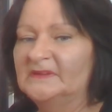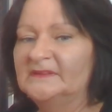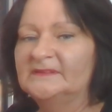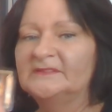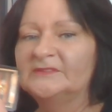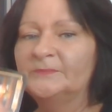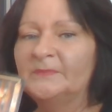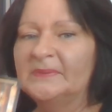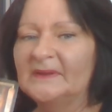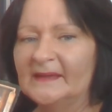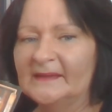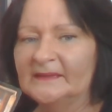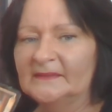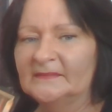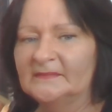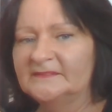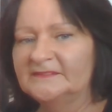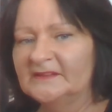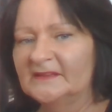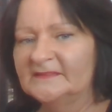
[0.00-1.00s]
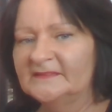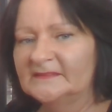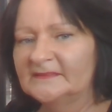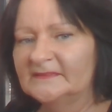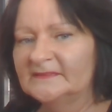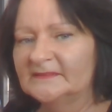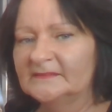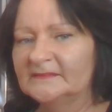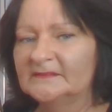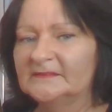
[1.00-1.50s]
into play, the Justice
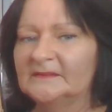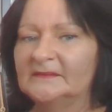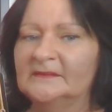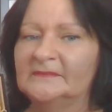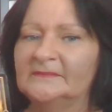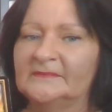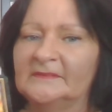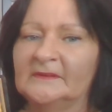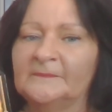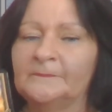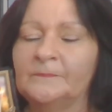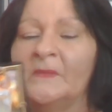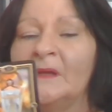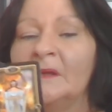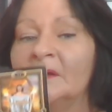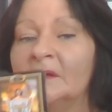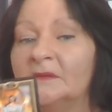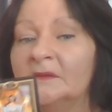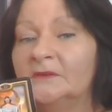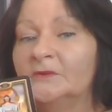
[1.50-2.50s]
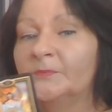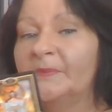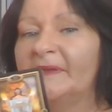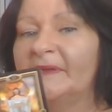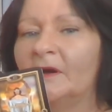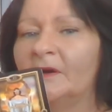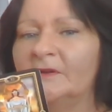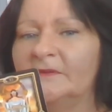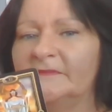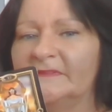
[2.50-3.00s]
and the thing, you'll be
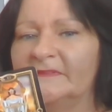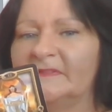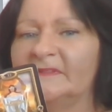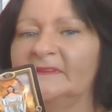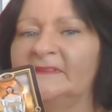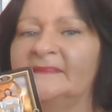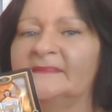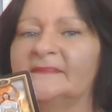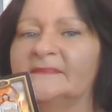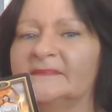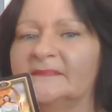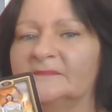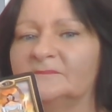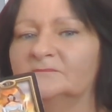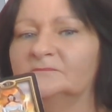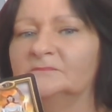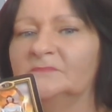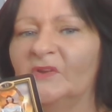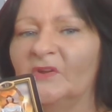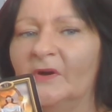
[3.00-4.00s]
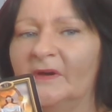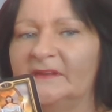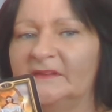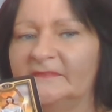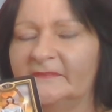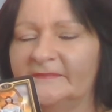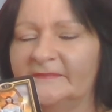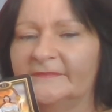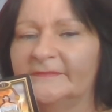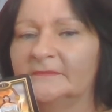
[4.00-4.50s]
over this 9
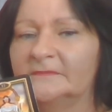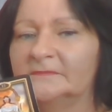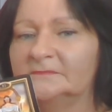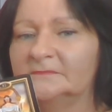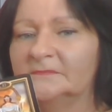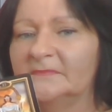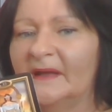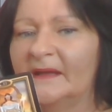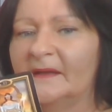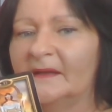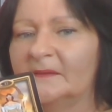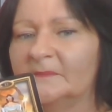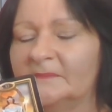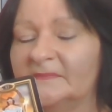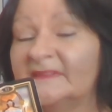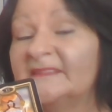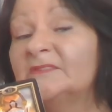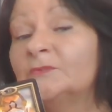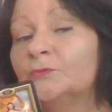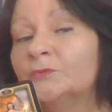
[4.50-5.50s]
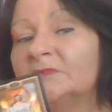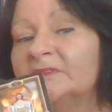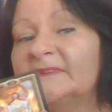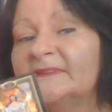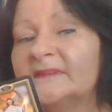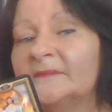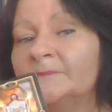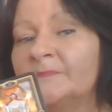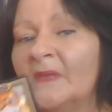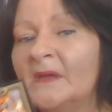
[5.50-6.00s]
of Swords.
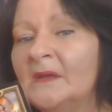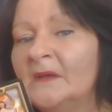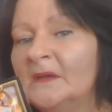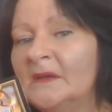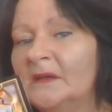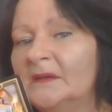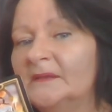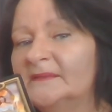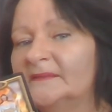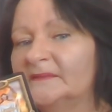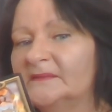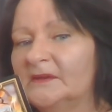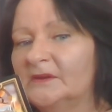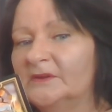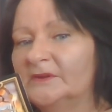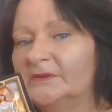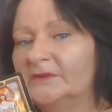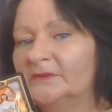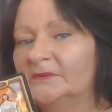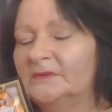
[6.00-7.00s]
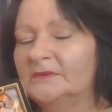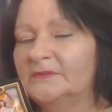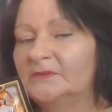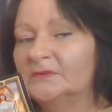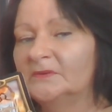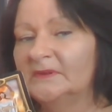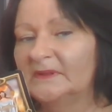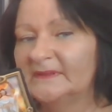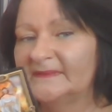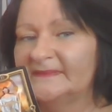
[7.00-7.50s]
So
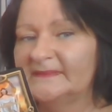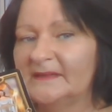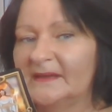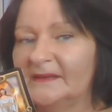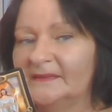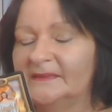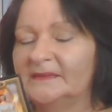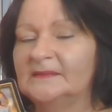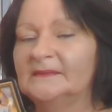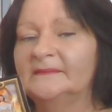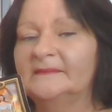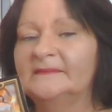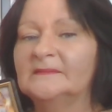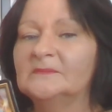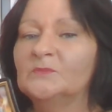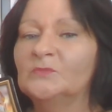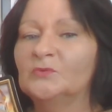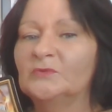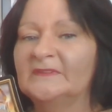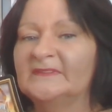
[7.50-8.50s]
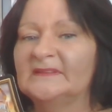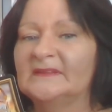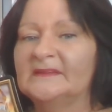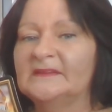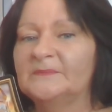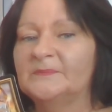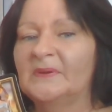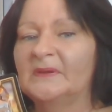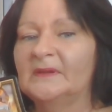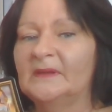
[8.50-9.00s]
you're going to start getting some more
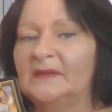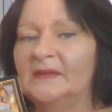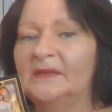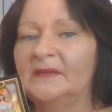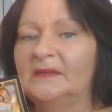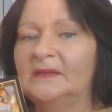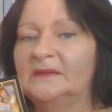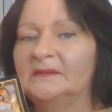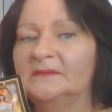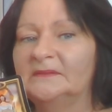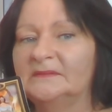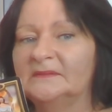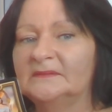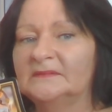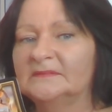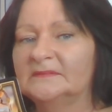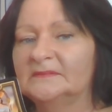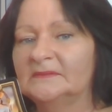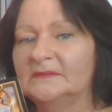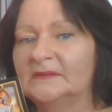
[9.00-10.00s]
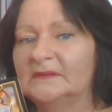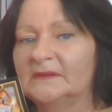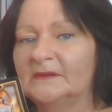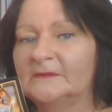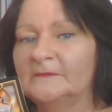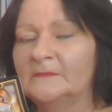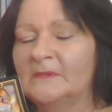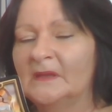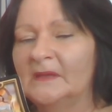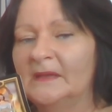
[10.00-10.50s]
sleep, and you
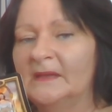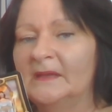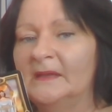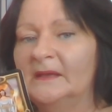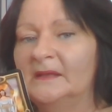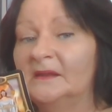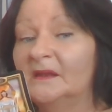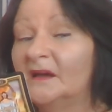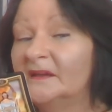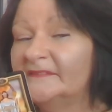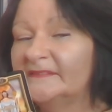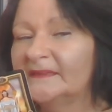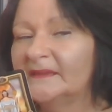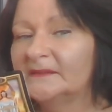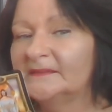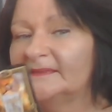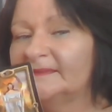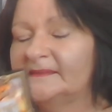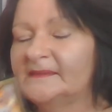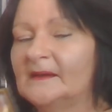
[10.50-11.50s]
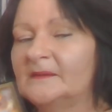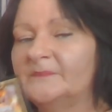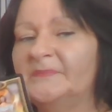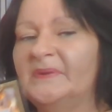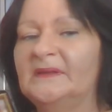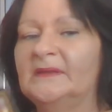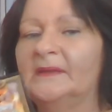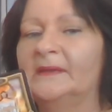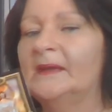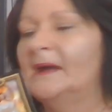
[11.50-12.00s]
know, life's going to start
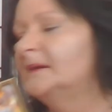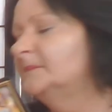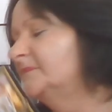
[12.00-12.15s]
picking up